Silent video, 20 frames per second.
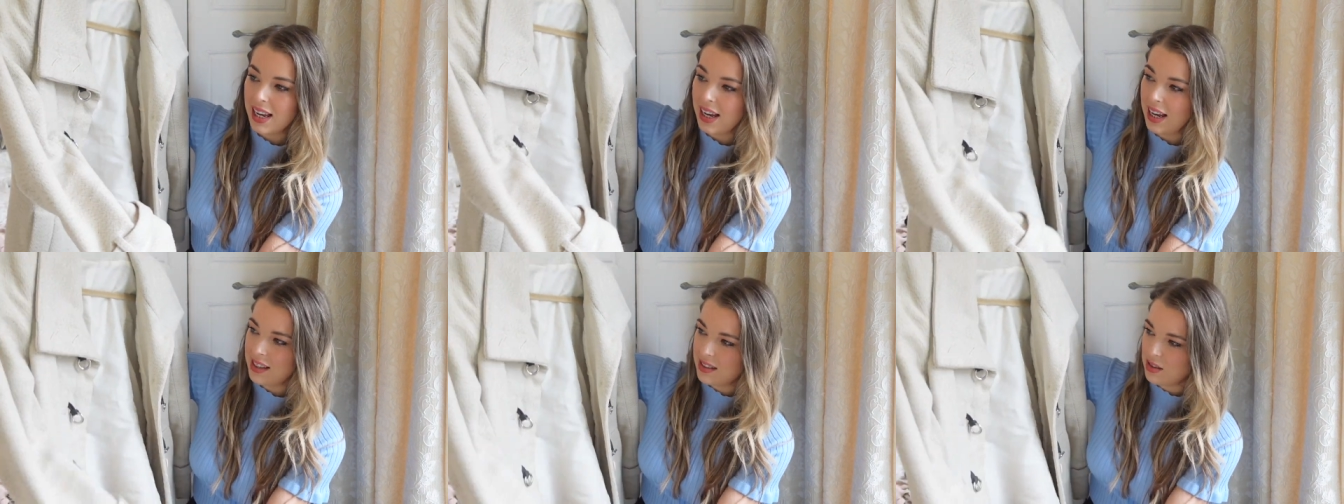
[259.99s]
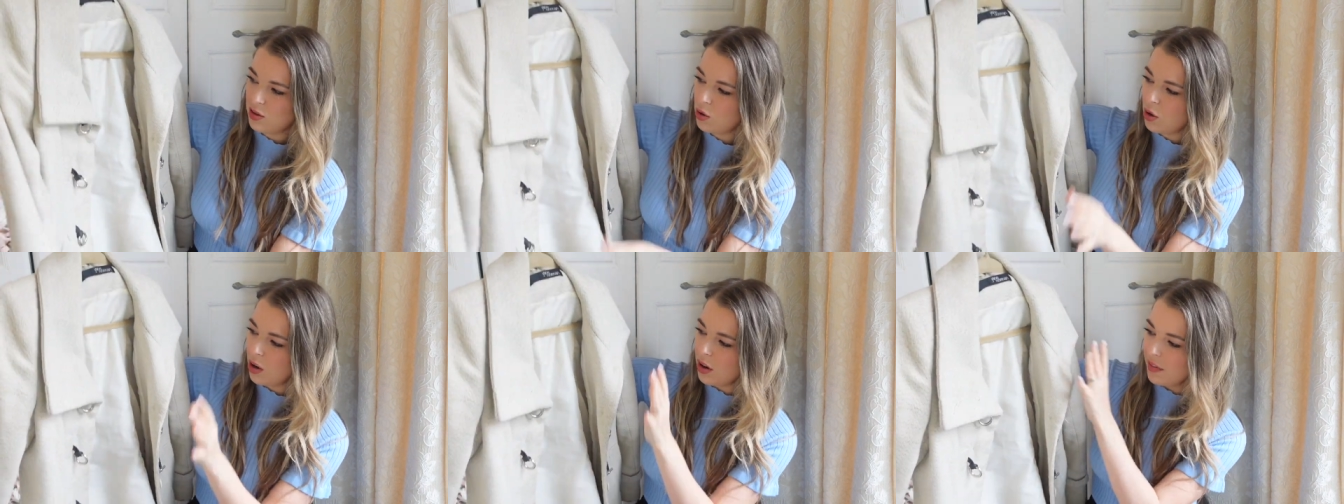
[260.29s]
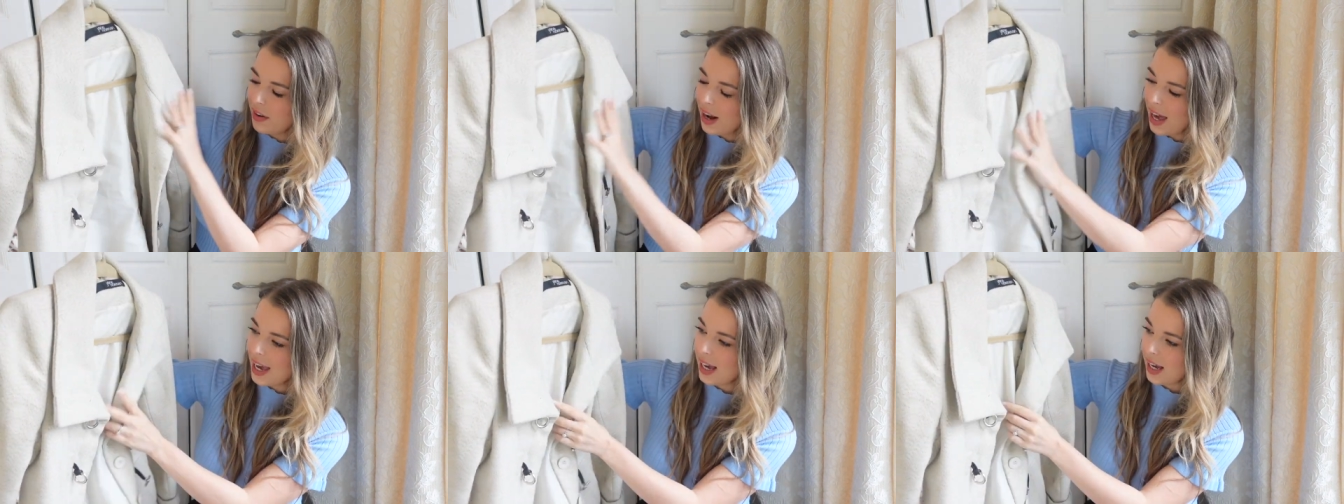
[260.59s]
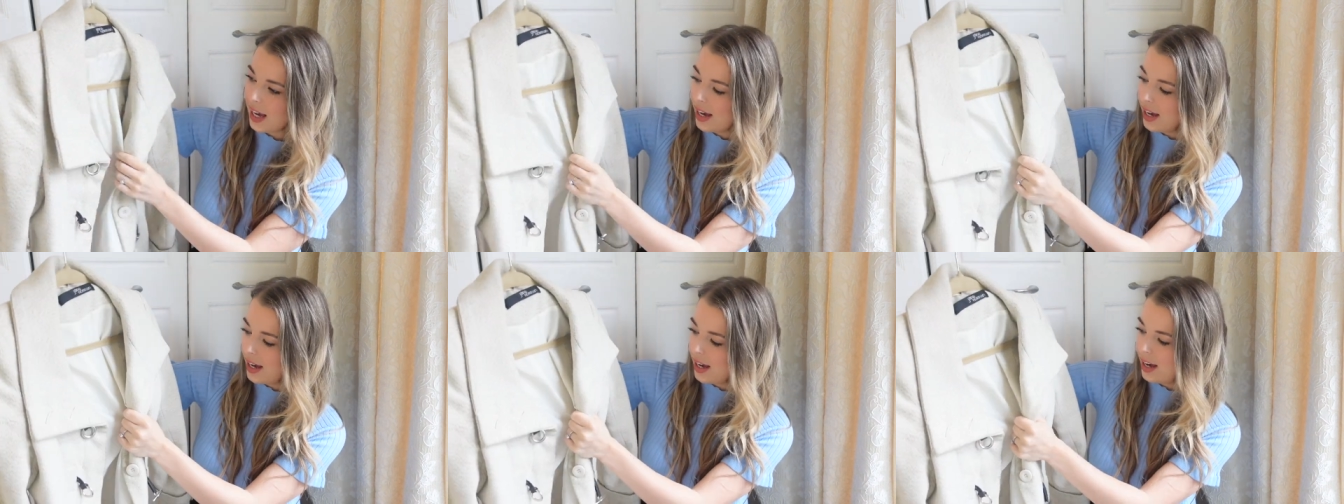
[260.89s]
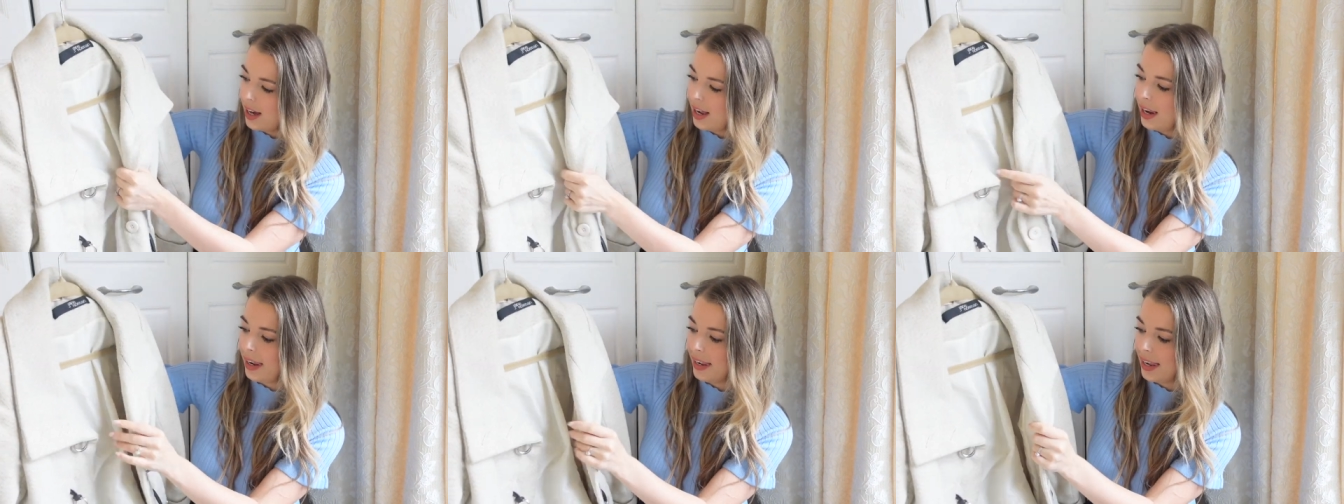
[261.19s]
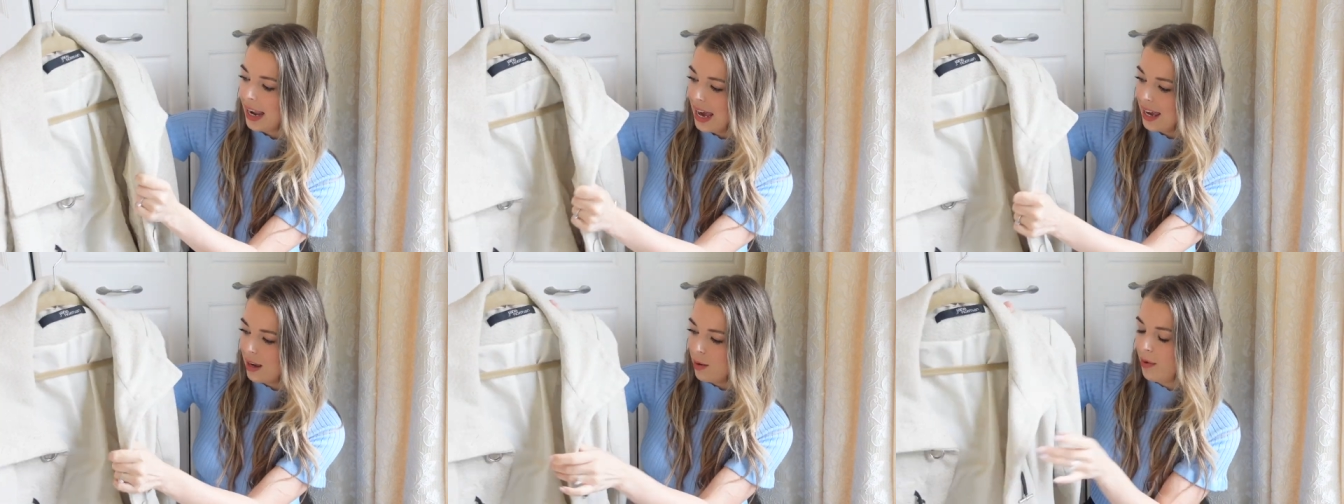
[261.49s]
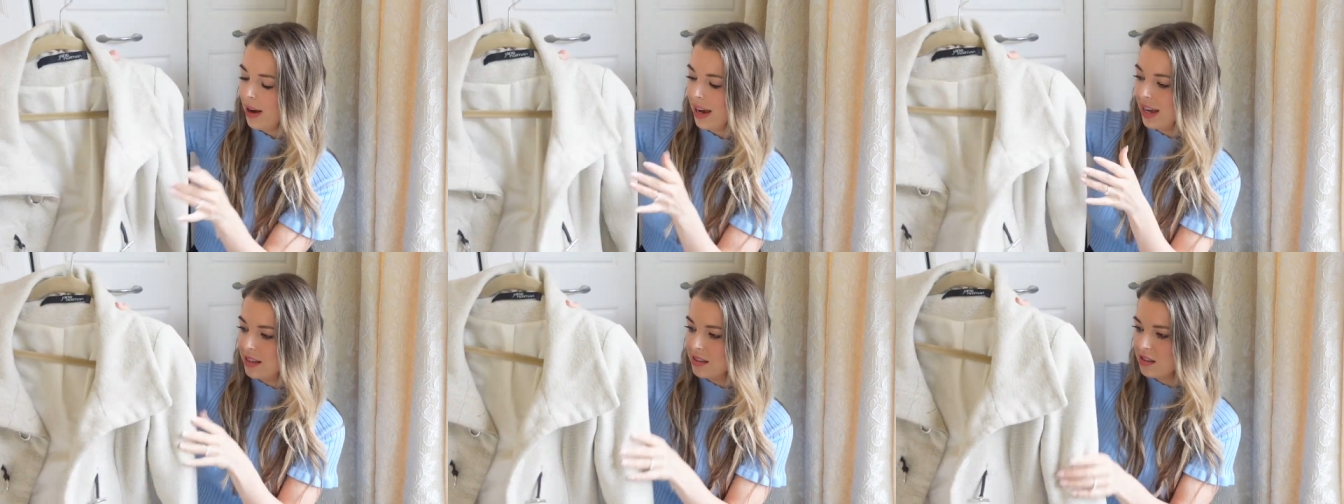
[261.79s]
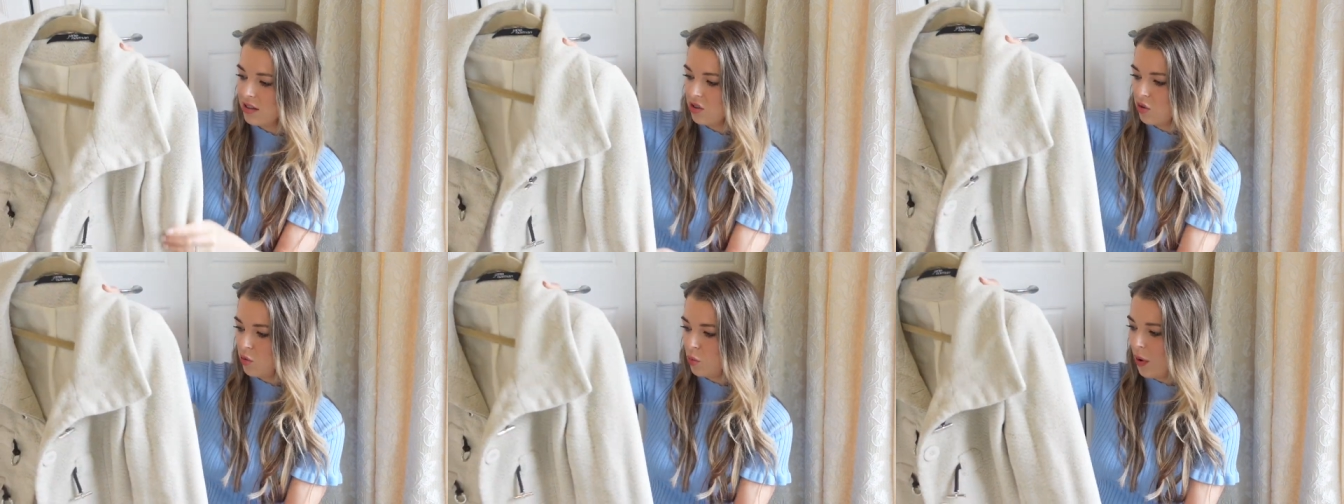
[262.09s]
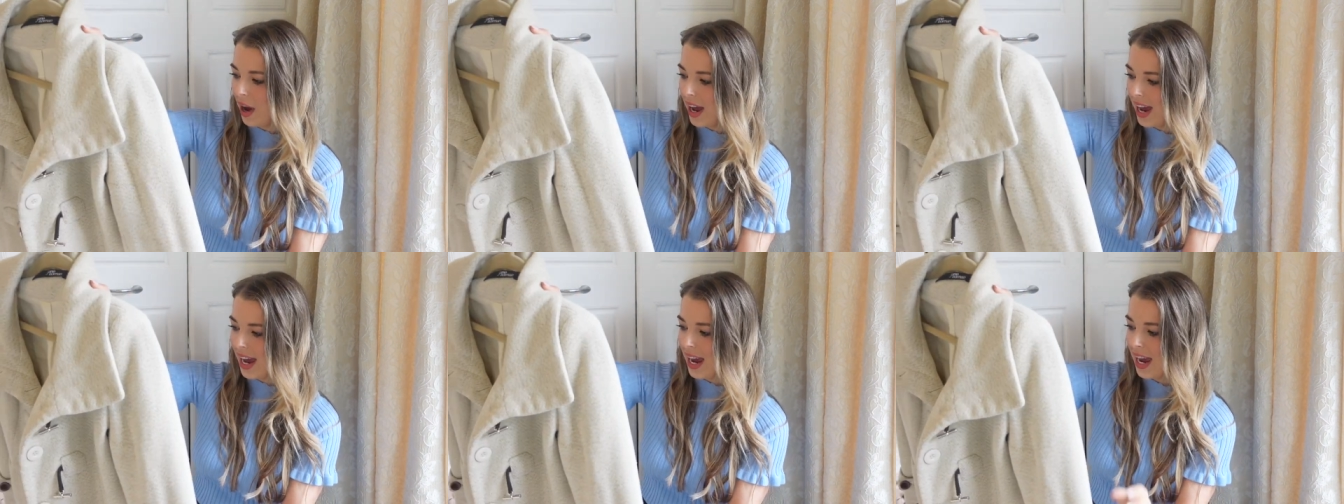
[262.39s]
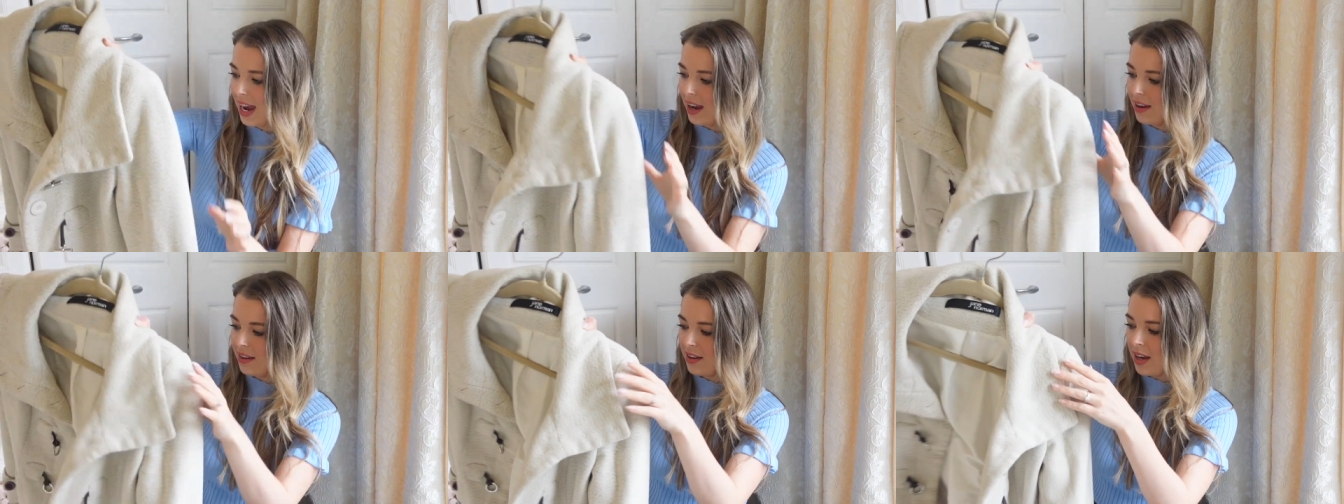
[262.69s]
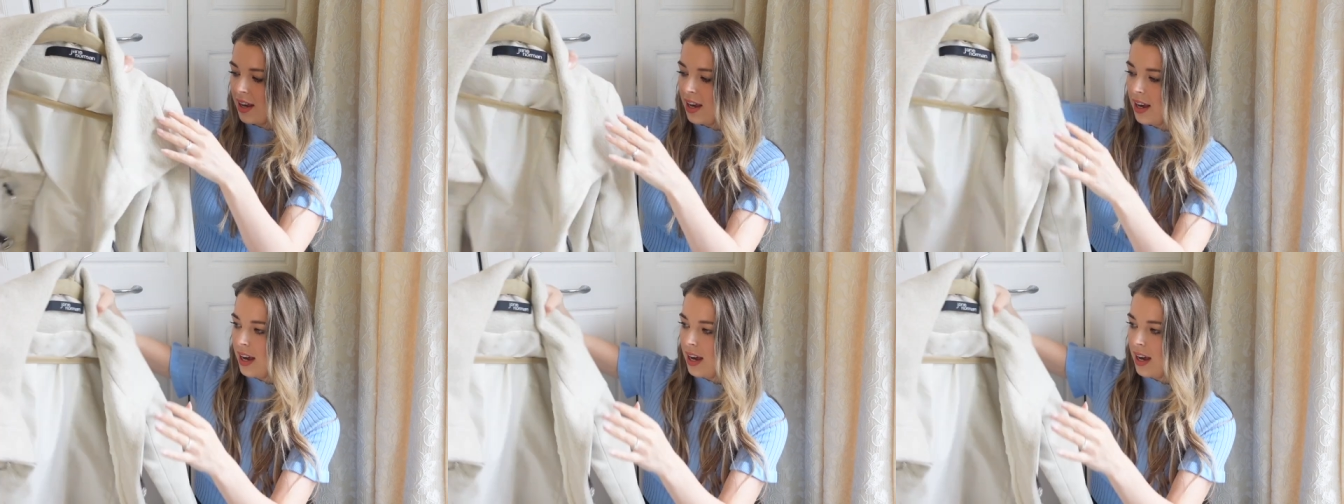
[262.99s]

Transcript: it's sort of like a lightweight suede.